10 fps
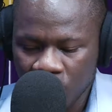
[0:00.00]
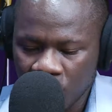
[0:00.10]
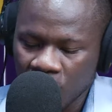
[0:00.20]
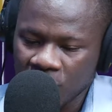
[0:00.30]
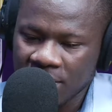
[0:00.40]

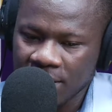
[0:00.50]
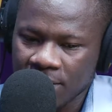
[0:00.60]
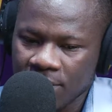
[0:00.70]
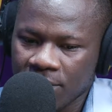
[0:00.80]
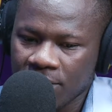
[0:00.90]
you
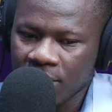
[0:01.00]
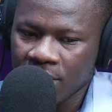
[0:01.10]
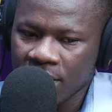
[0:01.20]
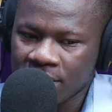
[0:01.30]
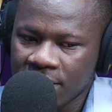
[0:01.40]
see,
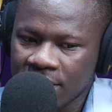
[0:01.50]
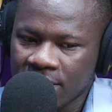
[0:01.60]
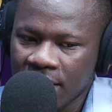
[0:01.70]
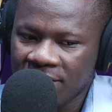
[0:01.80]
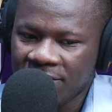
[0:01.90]
there's
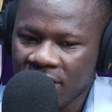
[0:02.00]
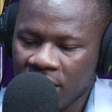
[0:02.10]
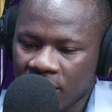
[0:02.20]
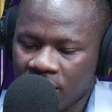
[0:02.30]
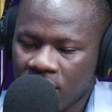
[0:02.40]
that
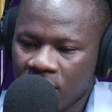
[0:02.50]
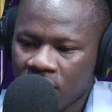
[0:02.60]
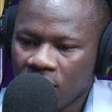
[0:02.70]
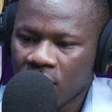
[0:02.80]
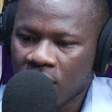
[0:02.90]
feeling
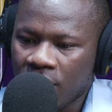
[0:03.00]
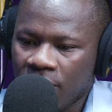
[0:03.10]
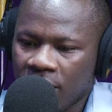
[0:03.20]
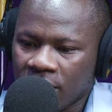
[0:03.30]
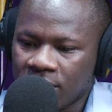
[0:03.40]

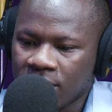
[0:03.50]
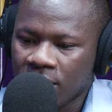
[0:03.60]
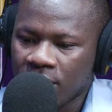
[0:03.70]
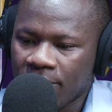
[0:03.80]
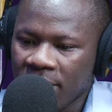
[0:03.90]
that
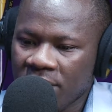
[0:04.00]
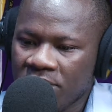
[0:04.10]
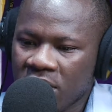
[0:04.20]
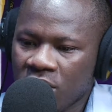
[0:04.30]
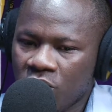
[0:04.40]

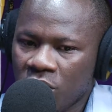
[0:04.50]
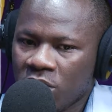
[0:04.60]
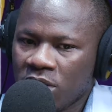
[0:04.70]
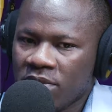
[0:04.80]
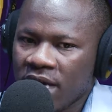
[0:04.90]
maybe we
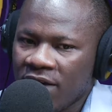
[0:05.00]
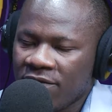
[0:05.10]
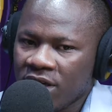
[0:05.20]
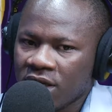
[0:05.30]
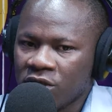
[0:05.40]
will be
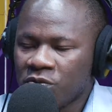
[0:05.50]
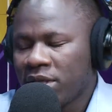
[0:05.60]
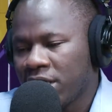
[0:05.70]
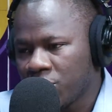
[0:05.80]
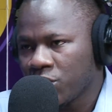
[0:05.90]
having a
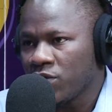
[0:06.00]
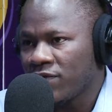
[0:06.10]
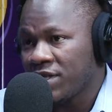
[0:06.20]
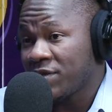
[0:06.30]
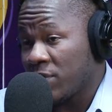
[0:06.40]
duplication
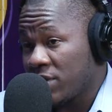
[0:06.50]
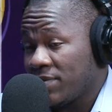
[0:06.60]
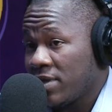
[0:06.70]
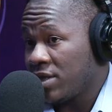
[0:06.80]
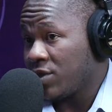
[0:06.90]
of
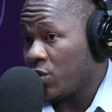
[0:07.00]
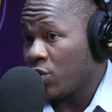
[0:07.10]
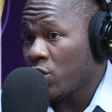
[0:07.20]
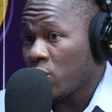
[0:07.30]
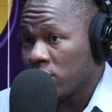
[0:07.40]
responsibilities or
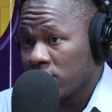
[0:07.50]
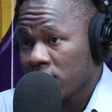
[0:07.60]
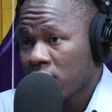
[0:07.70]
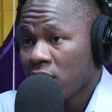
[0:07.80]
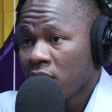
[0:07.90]
roles.
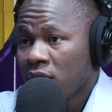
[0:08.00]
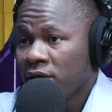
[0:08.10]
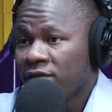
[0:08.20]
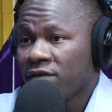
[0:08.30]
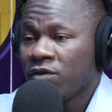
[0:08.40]

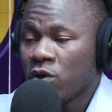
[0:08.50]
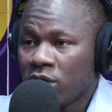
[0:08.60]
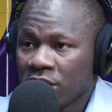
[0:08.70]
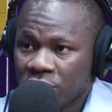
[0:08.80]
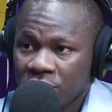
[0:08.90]
If you
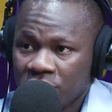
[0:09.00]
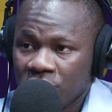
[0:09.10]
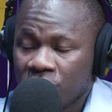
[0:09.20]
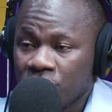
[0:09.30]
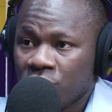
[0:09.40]
look at your
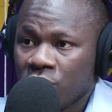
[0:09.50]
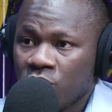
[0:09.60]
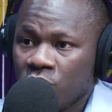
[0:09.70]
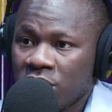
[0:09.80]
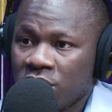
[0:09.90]

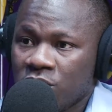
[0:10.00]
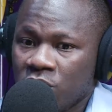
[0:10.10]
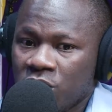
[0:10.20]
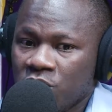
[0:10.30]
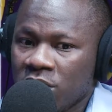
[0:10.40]
institution, which
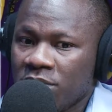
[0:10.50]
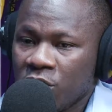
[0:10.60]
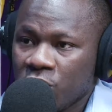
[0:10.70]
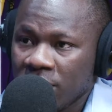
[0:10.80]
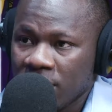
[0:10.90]
will be
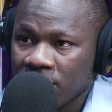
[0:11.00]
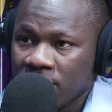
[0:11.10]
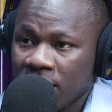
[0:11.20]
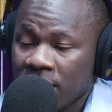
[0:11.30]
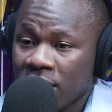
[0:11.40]
doing
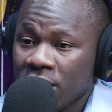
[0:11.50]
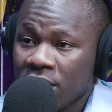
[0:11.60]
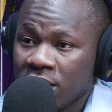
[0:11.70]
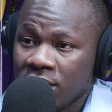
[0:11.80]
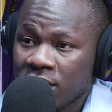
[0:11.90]
this, and then
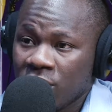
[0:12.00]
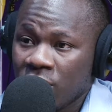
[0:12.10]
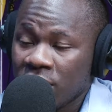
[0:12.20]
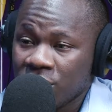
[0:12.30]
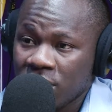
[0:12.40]
there is the
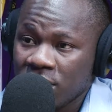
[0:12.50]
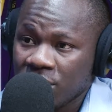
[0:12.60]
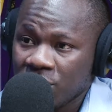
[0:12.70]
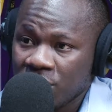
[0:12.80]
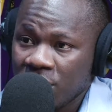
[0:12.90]
Rwanda Journalists
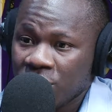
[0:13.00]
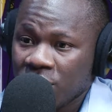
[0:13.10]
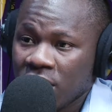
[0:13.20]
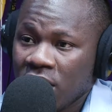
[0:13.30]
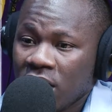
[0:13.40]

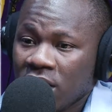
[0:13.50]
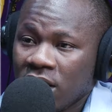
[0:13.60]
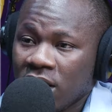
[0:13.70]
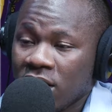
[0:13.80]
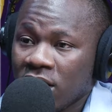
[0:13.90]
Association,
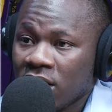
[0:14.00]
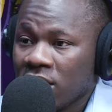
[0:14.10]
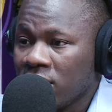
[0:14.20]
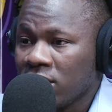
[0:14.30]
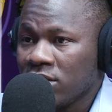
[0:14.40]
then
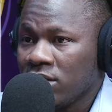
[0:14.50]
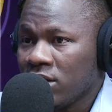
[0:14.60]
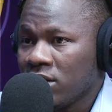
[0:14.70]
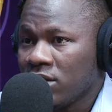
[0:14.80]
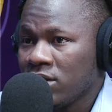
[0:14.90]

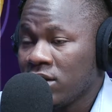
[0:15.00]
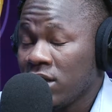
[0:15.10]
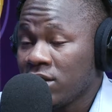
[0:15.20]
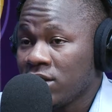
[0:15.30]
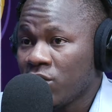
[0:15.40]
there
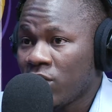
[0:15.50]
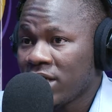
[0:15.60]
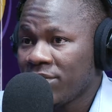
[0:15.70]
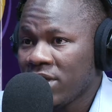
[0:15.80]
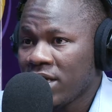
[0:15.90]
is the
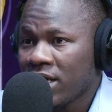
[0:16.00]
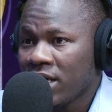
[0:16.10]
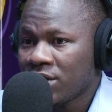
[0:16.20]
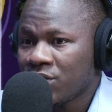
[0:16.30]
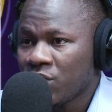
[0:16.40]
Rwanda Media
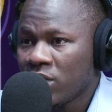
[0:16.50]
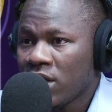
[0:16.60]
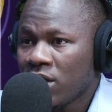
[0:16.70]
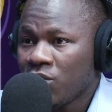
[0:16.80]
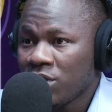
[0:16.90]
Council,
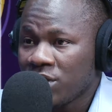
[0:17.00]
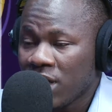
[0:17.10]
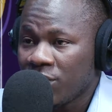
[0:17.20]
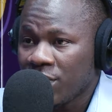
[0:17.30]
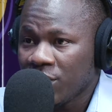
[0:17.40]
which
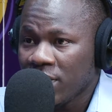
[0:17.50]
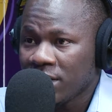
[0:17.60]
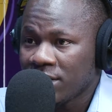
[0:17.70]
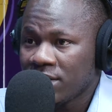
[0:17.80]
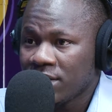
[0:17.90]
now
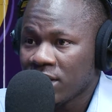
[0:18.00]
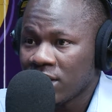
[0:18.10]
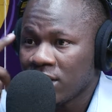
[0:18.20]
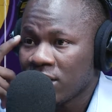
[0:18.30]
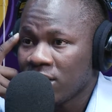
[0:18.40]
regulates
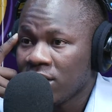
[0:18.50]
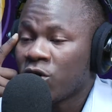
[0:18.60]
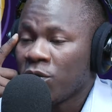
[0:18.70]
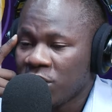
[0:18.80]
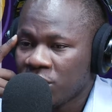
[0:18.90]

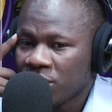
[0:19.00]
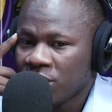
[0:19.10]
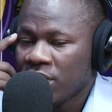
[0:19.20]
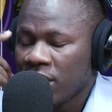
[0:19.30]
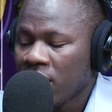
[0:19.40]
commission,
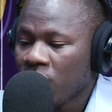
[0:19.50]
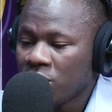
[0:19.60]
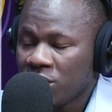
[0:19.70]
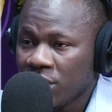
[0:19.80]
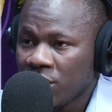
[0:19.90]

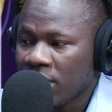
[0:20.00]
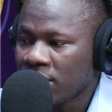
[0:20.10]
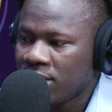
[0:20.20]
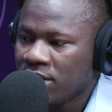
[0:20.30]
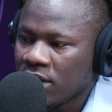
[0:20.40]
which
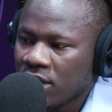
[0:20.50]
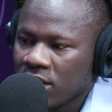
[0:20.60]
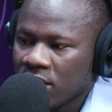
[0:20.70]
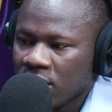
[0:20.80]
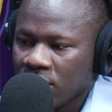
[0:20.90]
regulates
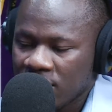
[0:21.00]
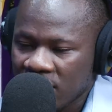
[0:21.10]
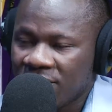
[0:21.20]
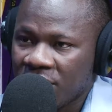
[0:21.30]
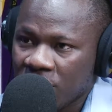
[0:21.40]

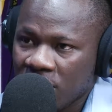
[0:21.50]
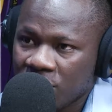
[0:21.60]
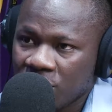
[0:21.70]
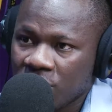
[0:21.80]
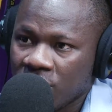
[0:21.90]

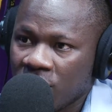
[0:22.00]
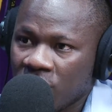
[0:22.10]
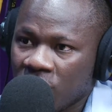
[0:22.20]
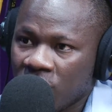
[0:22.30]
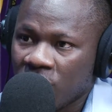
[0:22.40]
self-regulation
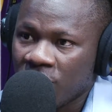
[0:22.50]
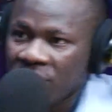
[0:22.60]
of the